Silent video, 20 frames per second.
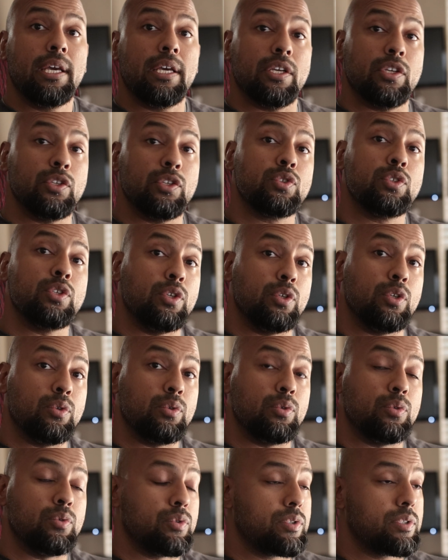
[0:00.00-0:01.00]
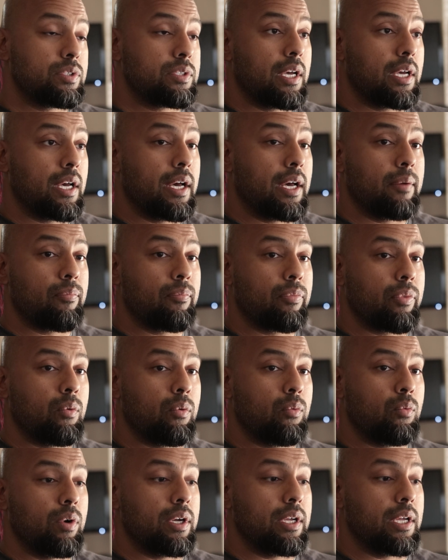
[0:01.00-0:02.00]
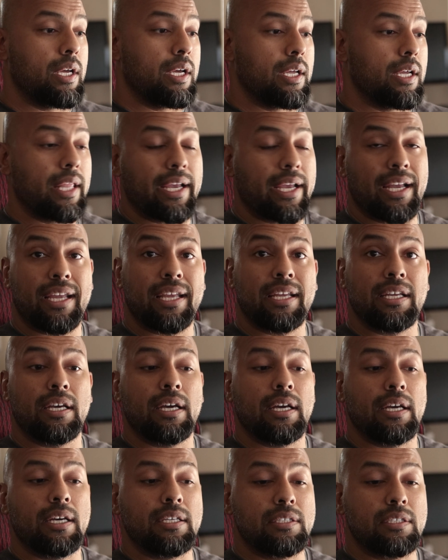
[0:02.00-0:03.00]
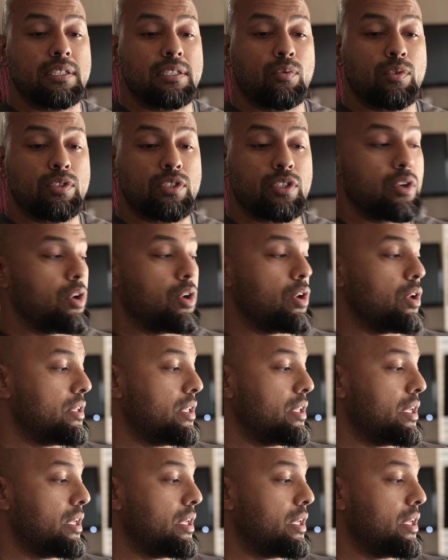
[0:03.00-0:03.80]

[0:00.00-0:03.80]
is to use um, what uh, like a uh, what's it called?